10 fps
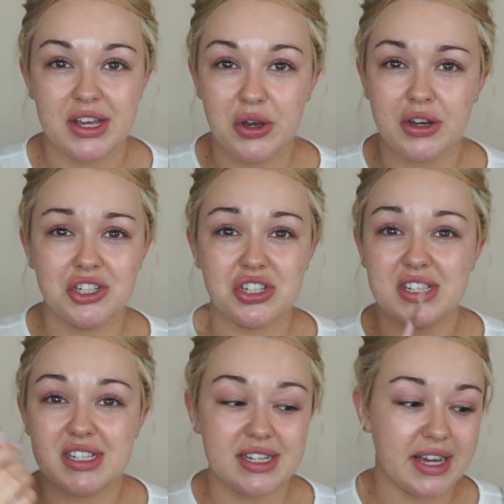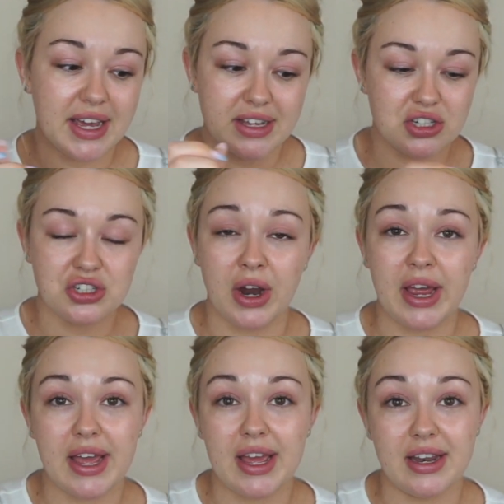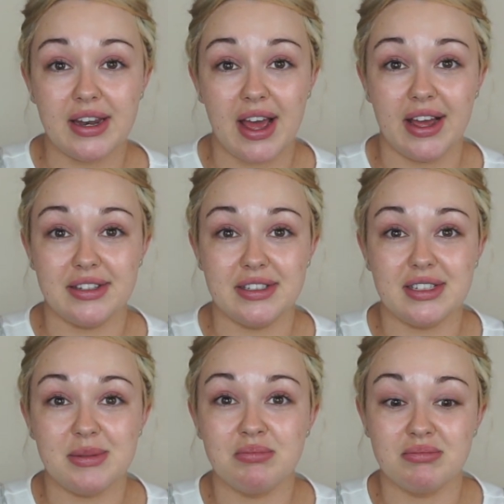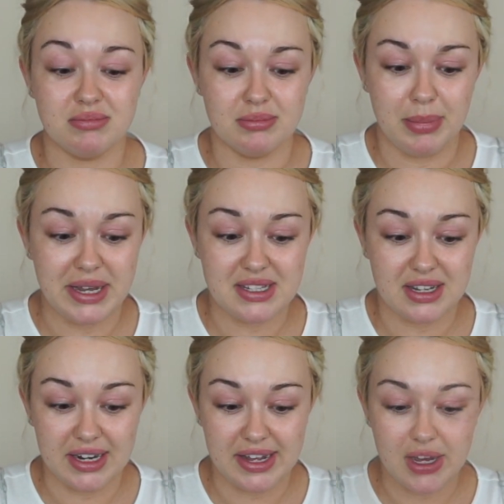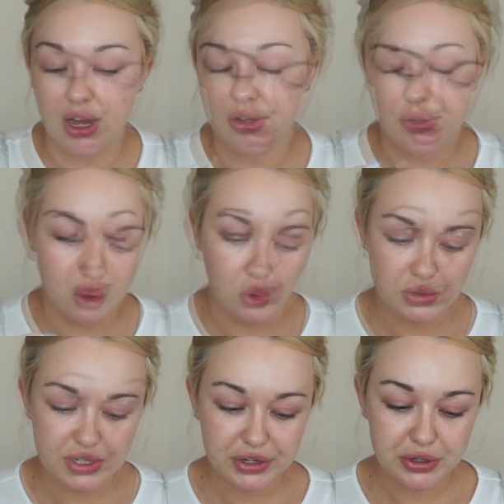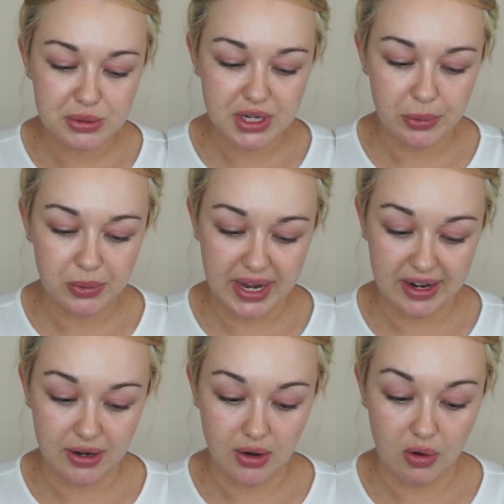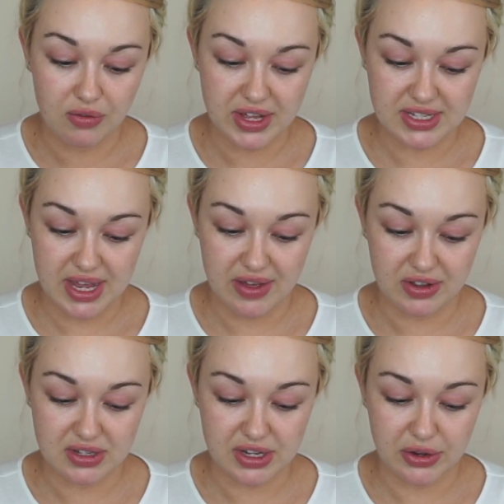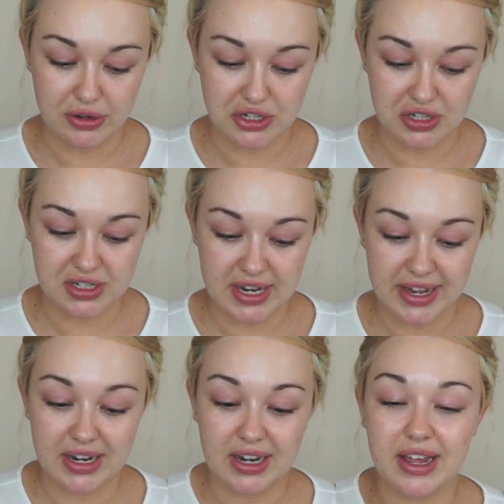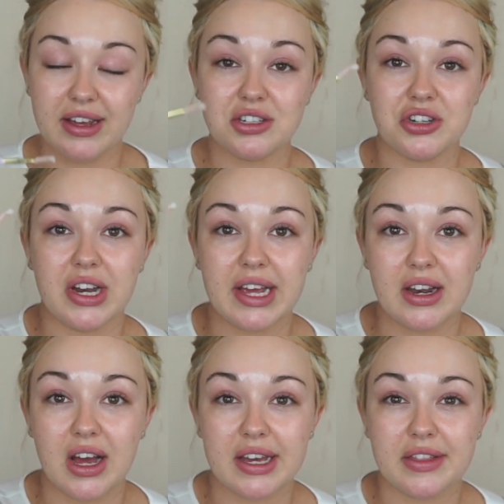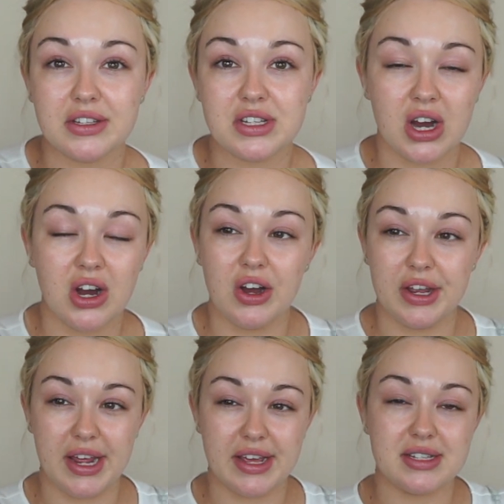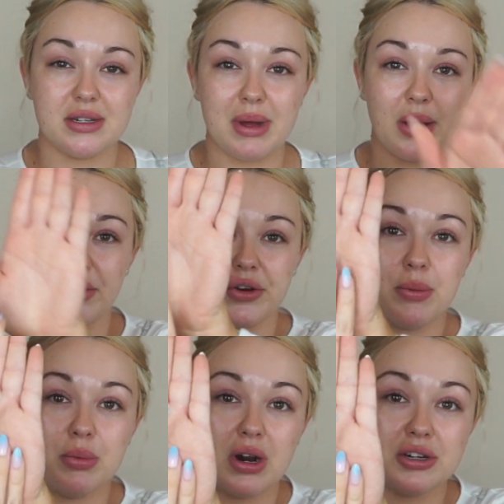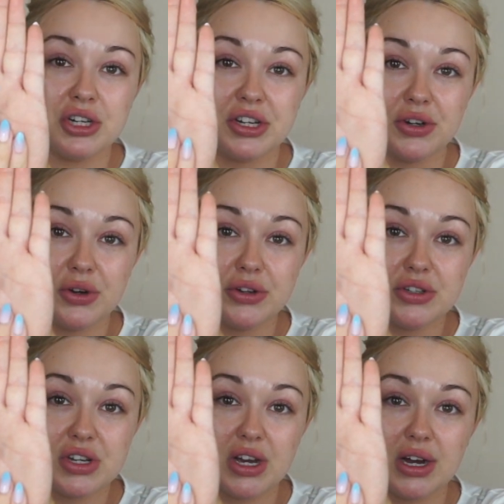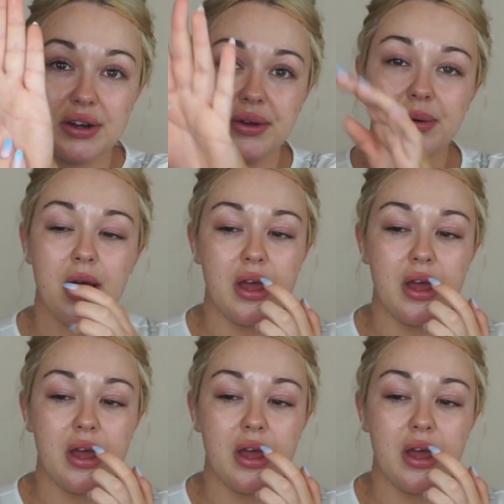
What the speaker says: You can just stick it straight in and basically go. Also, you don't need a lot of this either, so you just need literally like the tiniest amount on your brush and you're good to go.